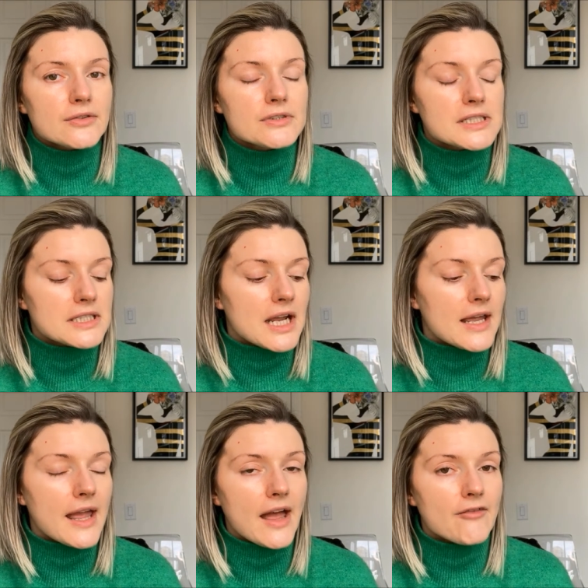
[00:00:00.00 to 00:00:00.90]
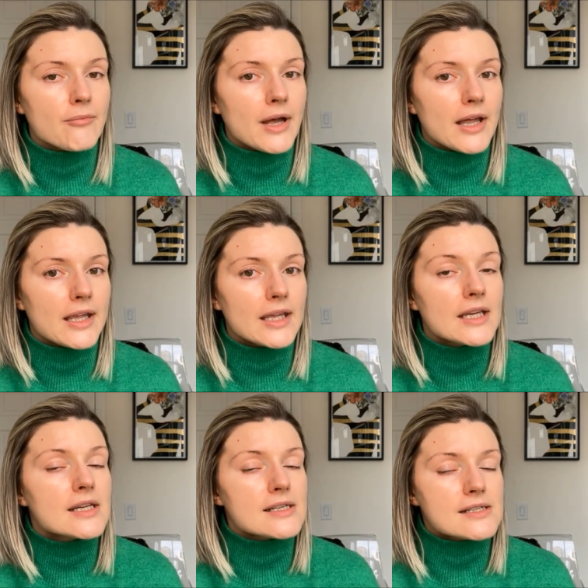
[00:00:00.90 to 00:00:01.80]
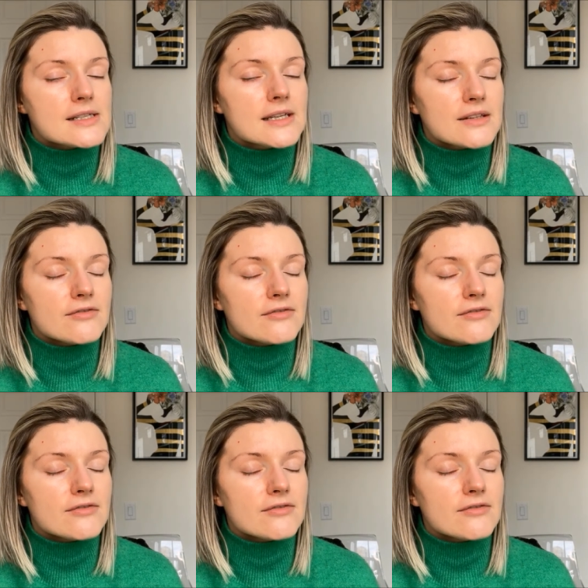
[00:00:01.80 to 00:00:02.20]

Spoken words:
routine. I have my Skin